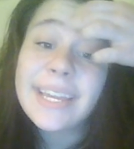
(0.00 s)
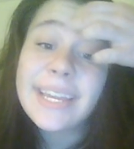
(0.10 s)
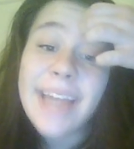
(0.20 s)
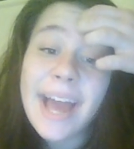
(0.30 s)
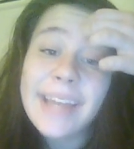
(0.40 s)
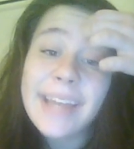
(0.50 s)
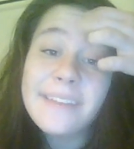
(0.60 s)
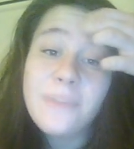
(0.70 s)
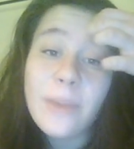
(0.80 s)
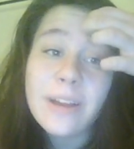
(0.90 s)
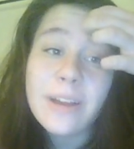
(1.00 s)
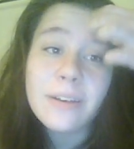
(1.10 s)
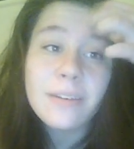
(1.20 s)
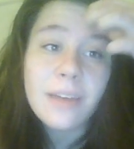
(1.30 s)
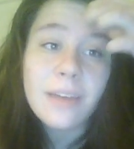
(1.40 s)
kind of
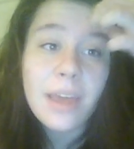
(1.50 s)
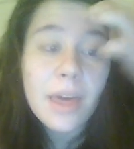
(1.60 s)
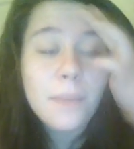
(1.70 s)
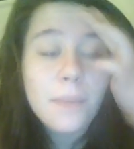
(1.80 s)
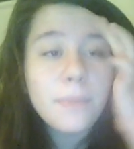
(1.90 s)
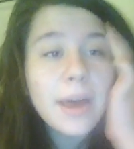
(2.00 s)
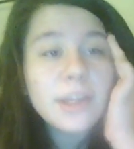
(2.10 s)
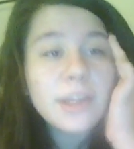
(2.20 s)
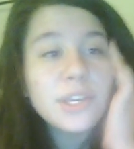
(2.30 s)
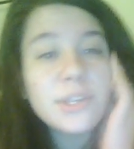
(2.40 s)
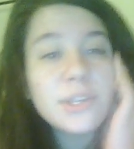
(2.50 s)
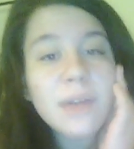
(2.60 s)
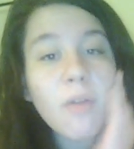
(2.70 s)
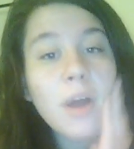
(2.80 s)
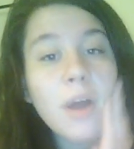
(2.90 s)
weird, but
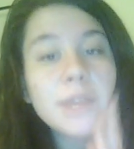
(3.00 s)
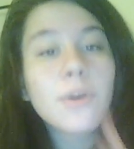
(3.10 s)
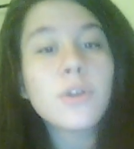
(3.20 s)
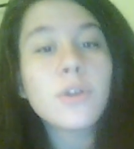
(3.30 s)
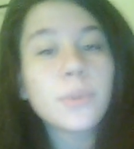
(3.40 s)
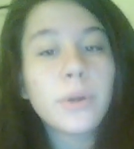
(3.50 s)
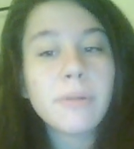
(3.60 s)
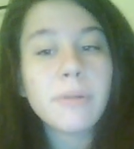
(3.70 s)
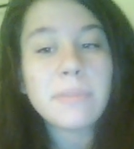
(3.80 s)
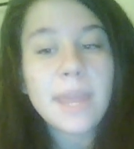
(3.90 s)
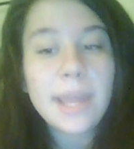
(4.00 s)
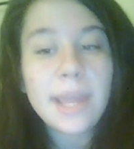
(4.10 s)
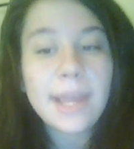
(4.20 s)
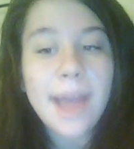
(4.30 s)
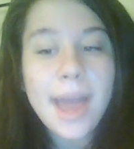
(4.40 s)
a lot of you girls will agree with me.
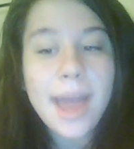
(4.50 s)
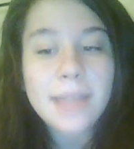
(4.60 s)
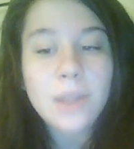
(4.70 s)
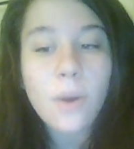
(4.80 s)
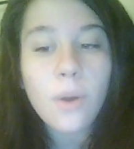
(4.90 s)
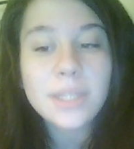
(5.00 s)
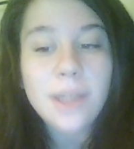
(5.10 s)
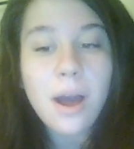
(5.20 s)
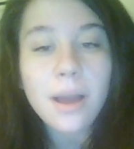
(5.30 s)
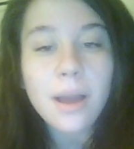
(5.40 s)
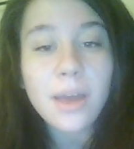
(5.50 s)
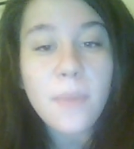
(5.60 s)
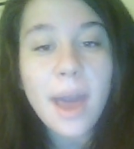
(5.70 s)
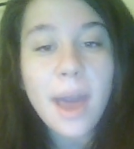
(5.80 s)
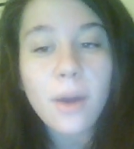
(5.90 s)
Guys always talk
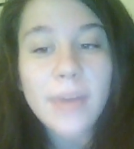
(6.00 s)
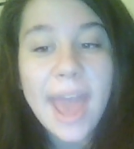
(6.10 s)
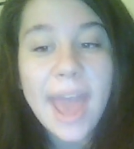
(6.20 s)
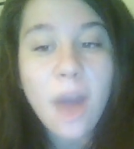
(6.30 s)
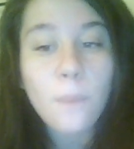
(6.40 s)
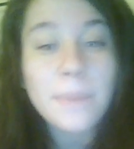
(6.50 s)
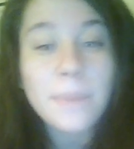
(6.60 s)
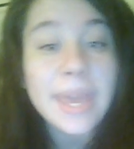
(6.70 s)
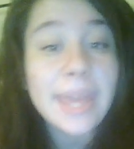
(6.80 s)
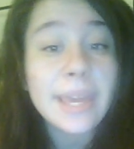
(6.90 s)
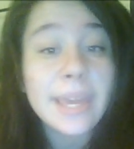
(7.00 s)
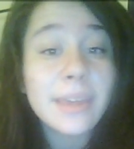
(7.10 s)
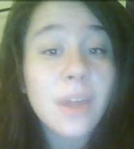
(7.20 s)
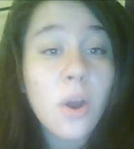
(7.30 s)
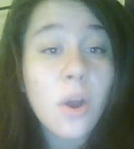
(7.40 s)
about how big
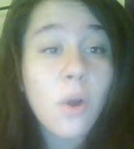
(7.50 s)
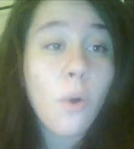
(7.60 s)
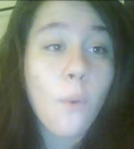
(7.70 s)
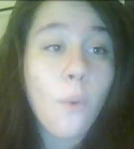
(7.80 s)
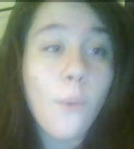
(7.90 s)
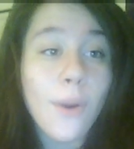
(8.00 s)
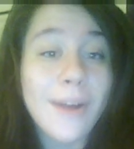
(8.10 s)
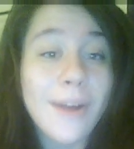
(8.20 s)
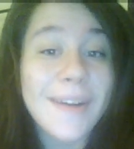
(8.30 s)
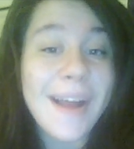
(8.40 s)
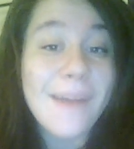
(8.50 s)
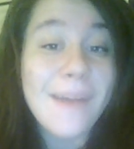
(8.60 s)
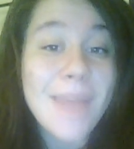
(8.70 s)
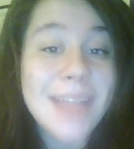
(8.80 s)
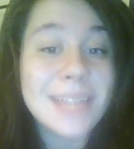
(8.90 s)
or
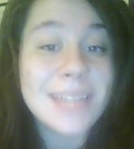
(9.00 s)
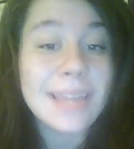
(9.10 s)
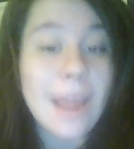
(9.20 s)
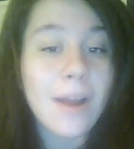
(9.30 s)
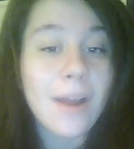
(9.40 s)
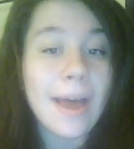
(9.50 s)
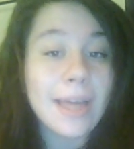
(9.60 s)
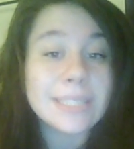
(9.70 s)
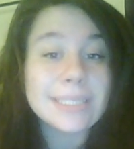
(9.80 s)
amazing their